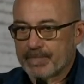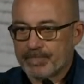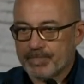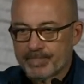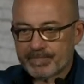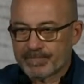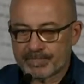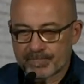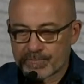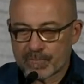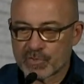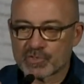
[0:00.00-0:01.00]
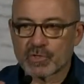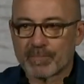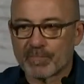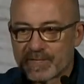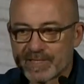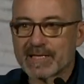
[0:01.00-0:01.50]
As you can clearly
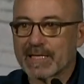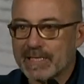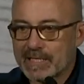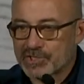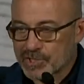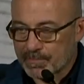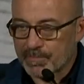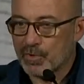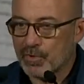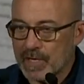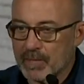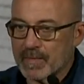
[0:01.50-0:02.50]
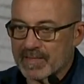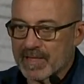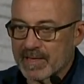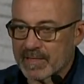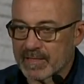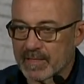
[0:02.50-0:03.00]
understand,
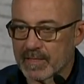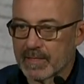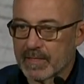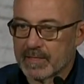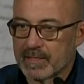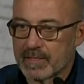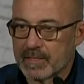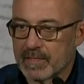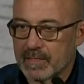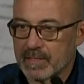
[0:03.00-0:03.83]
the Japanese